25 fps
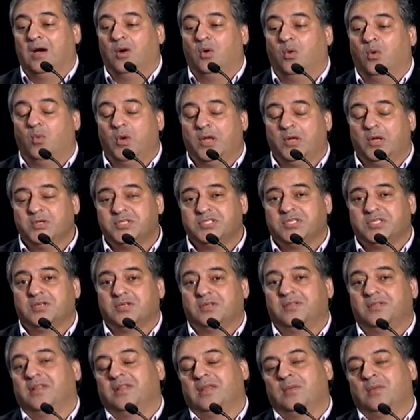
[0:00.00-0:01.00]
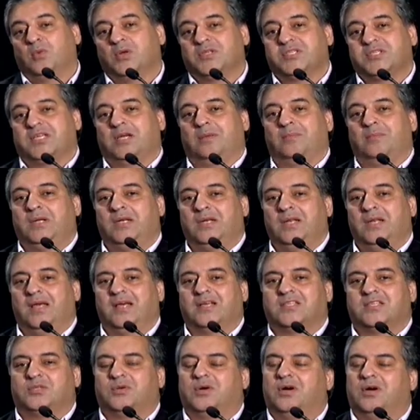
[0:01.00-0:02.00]
We also know that then what's coming
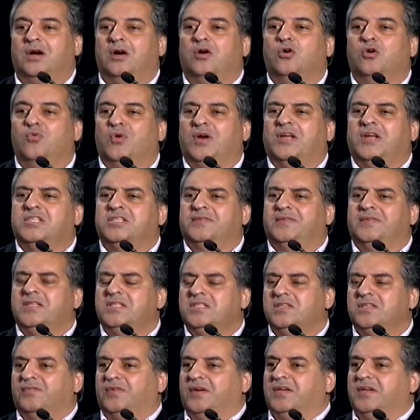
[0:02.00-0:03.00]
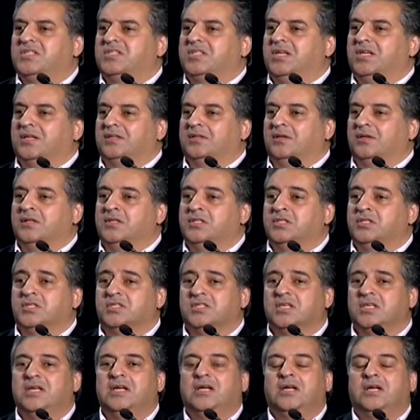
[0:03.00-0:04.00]
next, there are a whole range of interface technologies
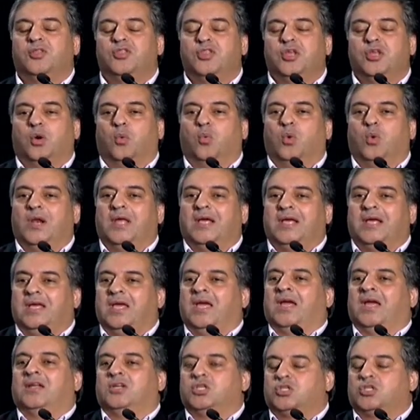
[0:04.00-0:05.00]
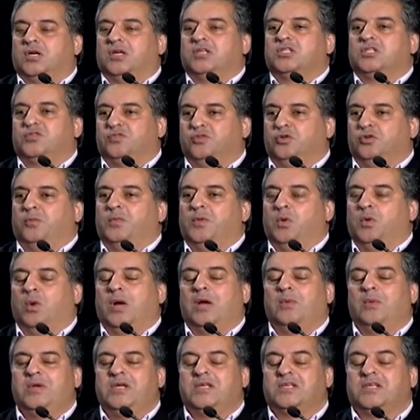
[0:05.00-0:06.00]
that will again transform the way
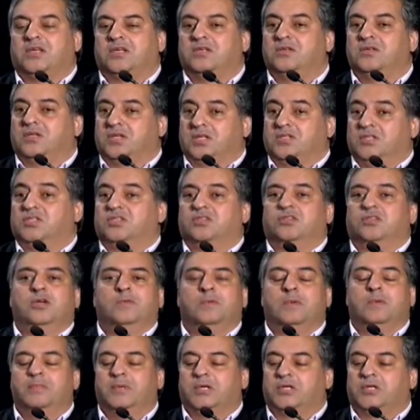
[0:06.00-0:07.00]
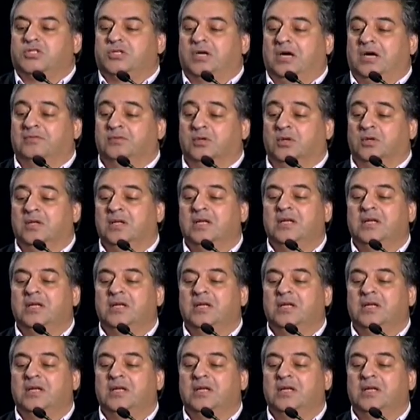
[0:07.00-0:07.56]
we consume and book travel.